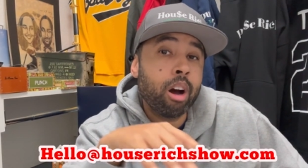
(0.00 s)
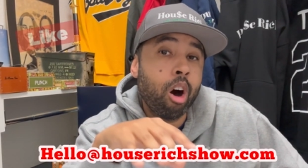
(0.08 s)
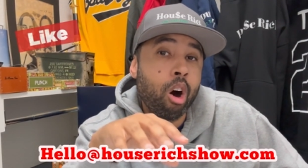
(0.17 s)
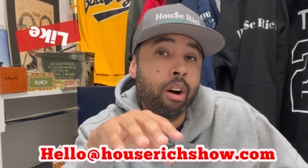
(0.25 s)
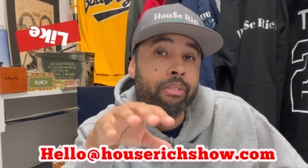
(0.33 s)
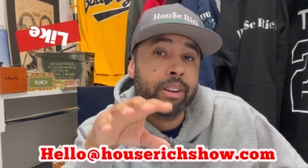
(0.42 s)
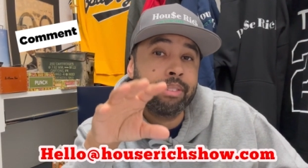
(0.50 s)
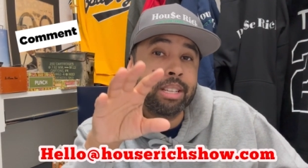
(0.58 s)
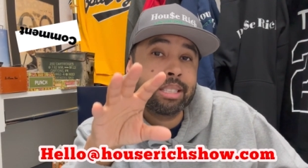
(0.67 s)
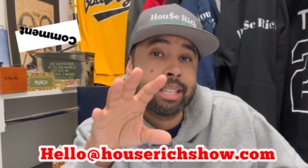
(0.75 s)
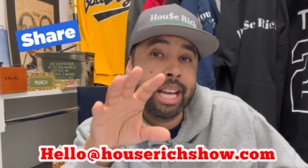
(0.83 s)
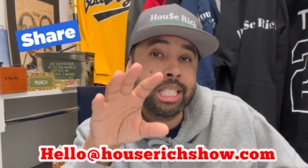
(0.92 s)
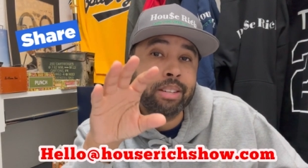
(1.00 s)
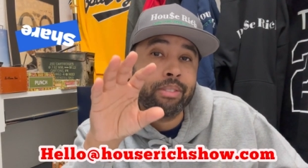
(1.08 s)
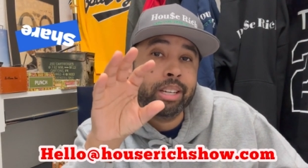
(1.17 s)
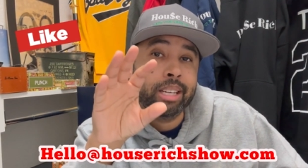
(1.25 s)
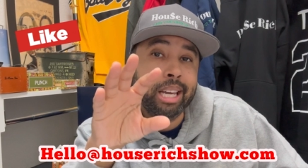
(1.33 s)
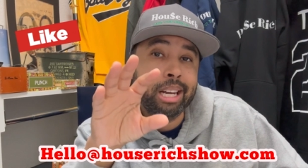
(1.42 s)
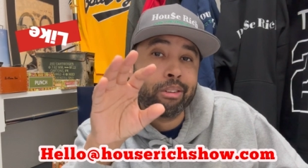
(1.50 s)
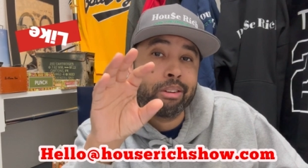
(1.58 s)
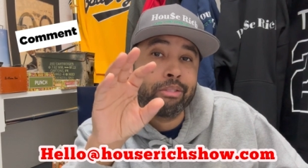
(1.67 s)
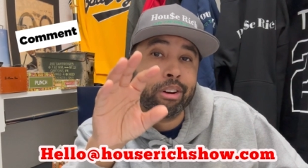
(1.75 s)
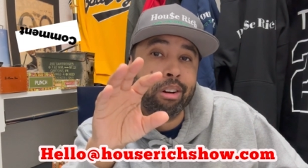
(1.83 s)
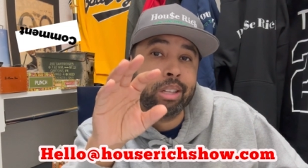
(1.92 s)
all 50 states if you need a
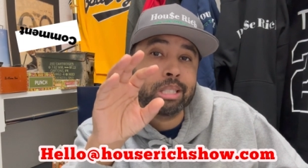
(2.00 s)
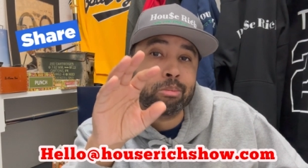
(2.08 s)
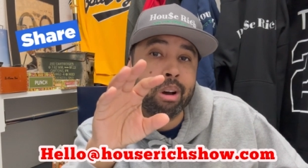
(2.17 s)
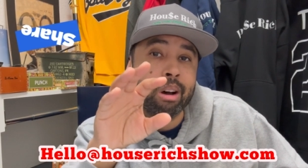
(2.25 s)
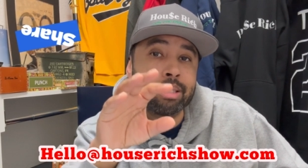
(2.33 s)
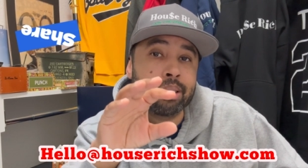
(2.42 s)
referral as well.